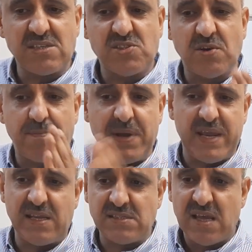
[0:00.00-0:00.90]
So
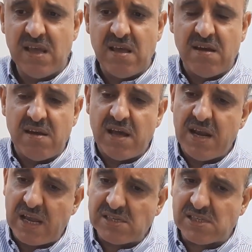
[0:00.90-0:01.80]
please,
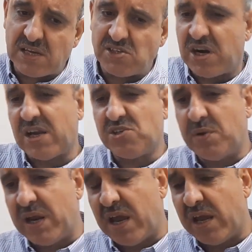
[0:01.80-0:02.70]
next lecture,
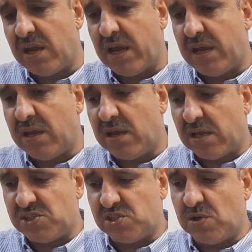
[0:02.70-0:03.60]
actually I
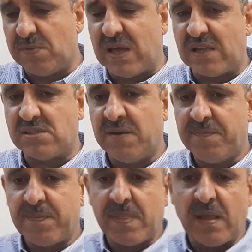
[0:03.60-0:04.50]
assume that
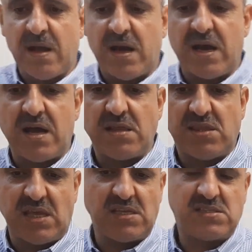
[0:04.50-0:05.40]

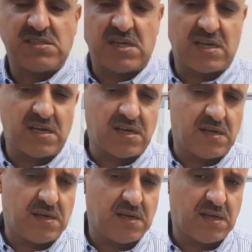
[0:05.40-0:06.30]
these
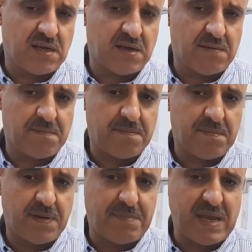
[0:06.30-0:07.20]

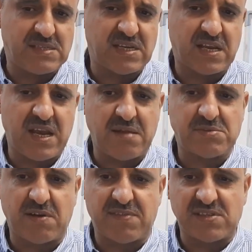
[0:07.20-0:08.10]
the basic
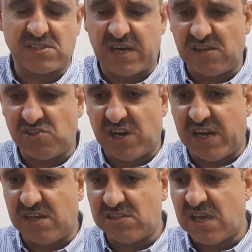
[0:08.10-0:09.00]
names of the same
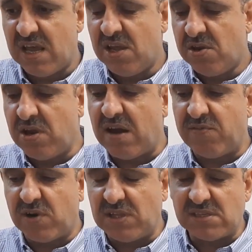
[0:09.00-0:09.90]
chains, you have
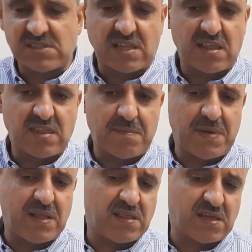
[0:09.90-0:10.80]
already studied them
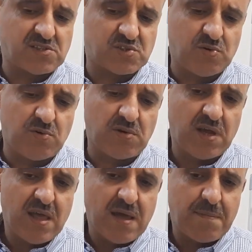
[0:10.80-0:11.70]
in the school,
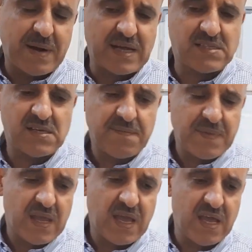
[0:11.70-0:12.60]
but
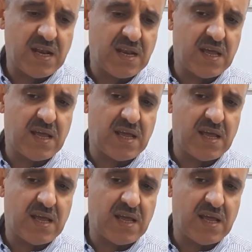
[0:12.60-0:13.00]
in